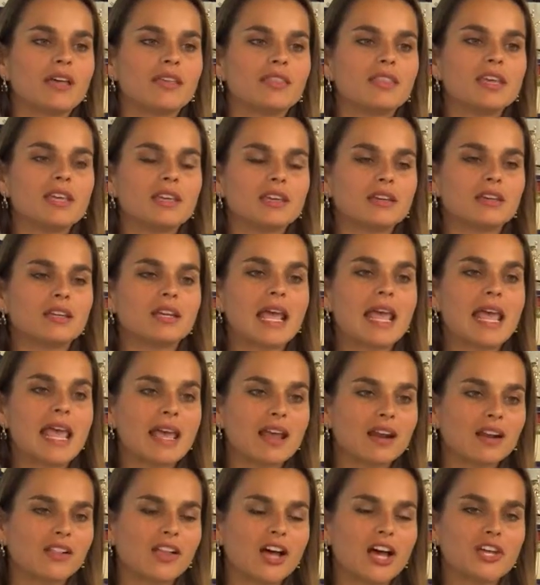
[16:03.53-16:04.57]
They could
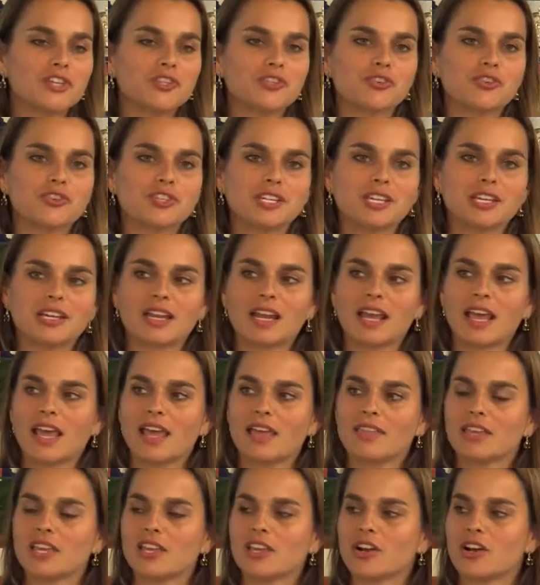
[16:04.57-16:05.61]
analyze your
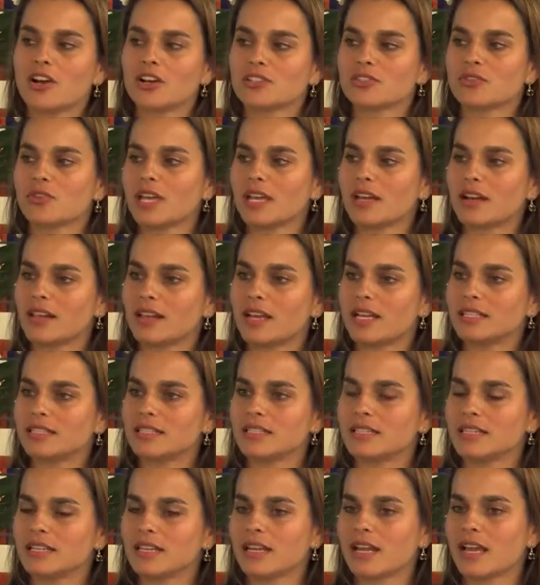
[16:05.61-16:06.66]
DNA. They could also analyze the
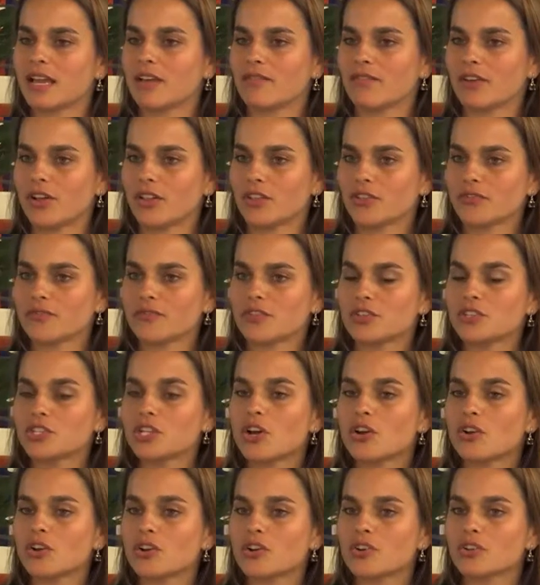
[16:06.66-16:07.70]
DNA of all of the
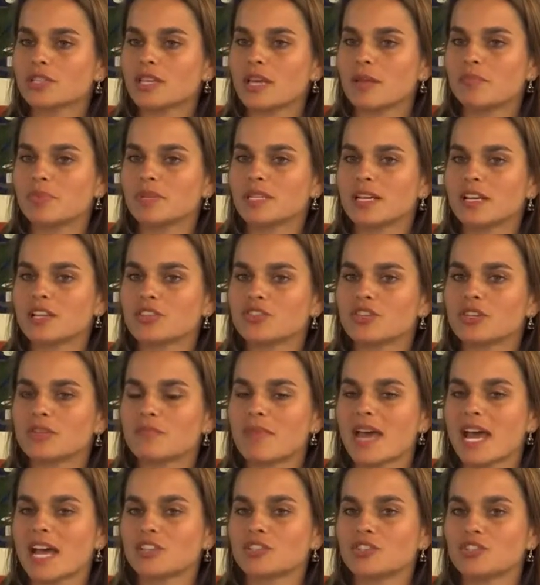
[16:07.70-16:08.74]
donors and potentially
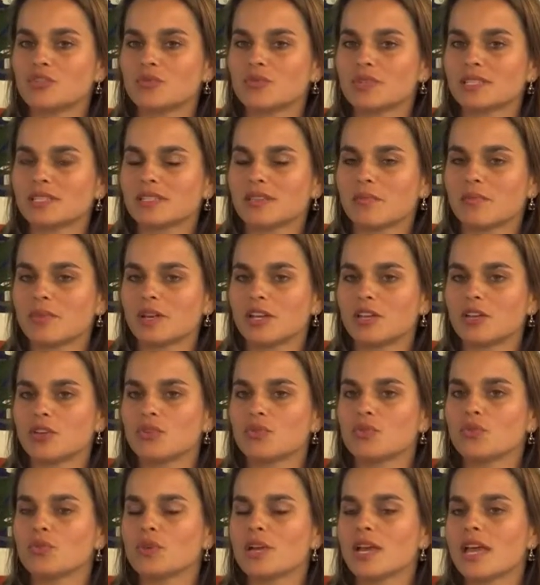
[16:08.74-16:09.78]
match you with somebody
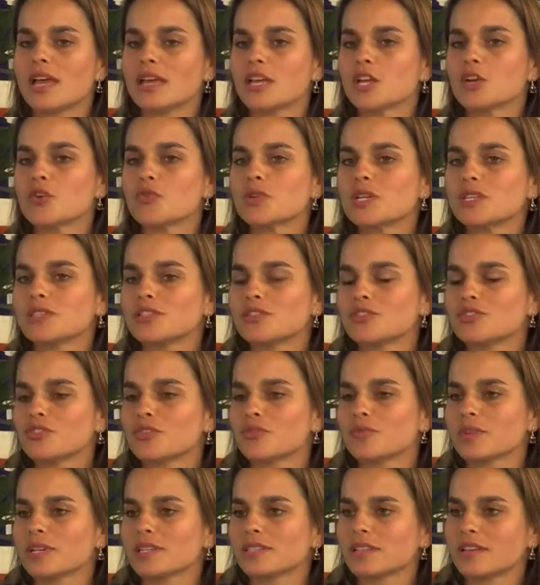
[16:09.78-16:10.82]
who increases your
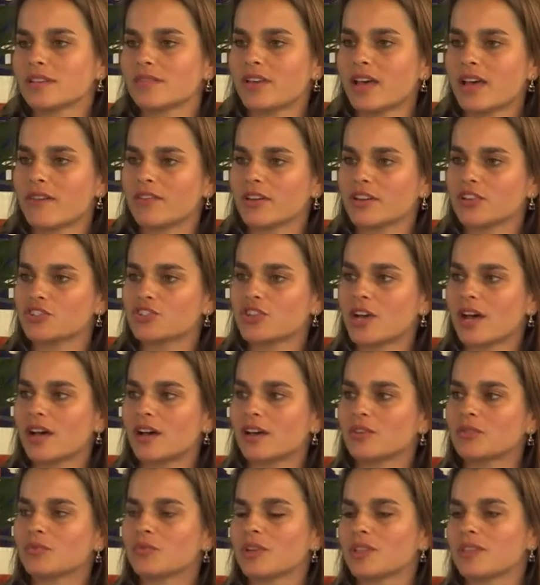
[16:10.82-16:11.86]
risk of having a
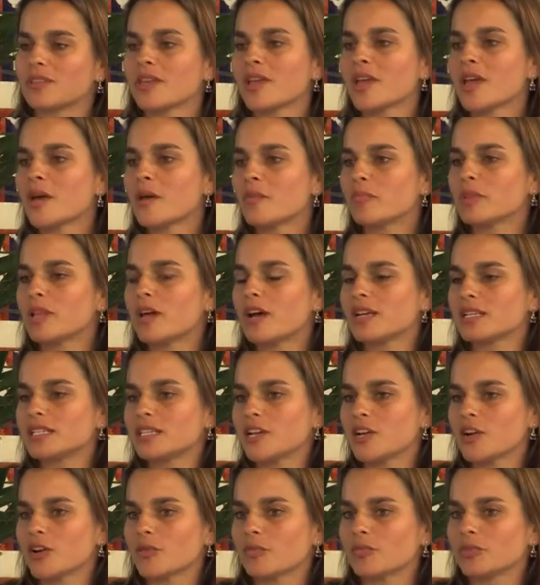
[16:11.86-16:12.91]
child with blonde
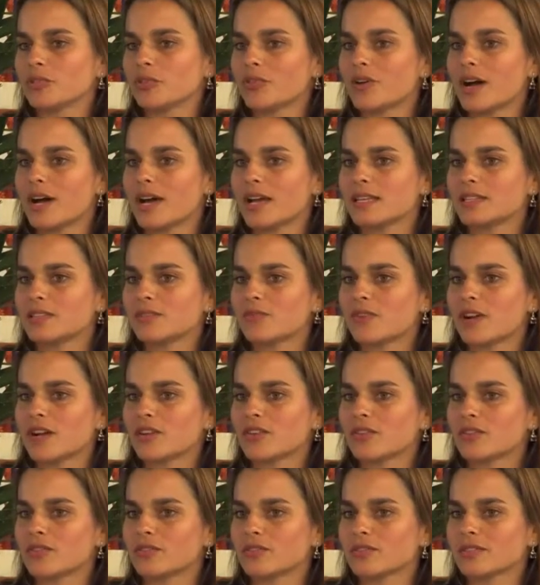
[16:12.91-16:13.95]
hair, blue eyes,
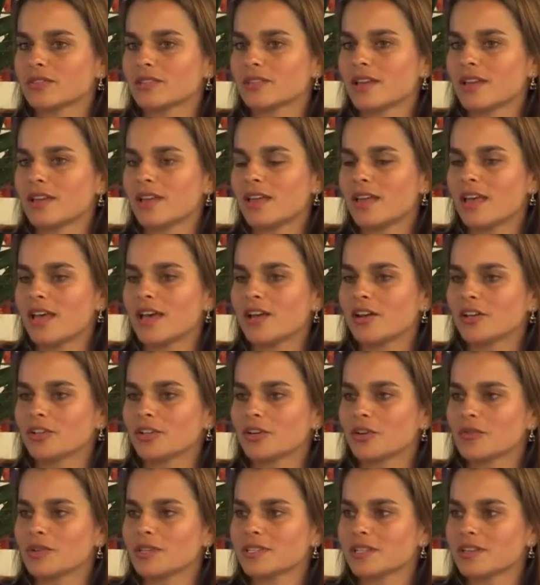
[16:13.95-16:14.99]
freckles, and a
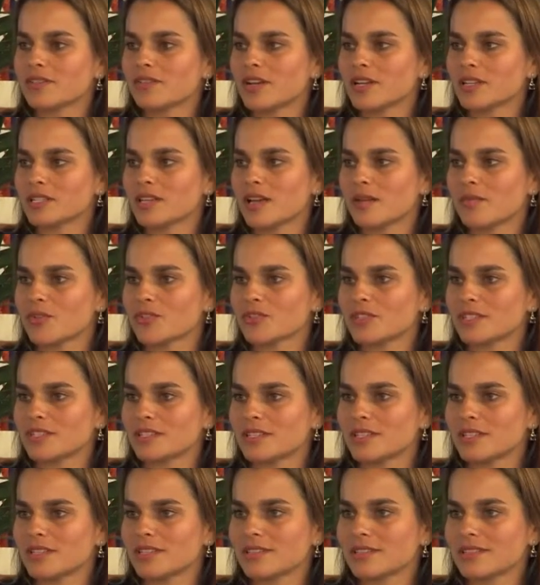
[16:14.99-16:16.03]
low risk of Alzheimer's
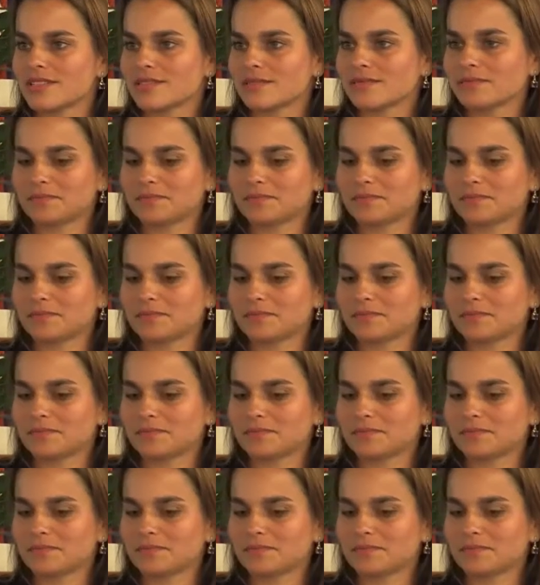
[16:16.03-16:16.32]
disease.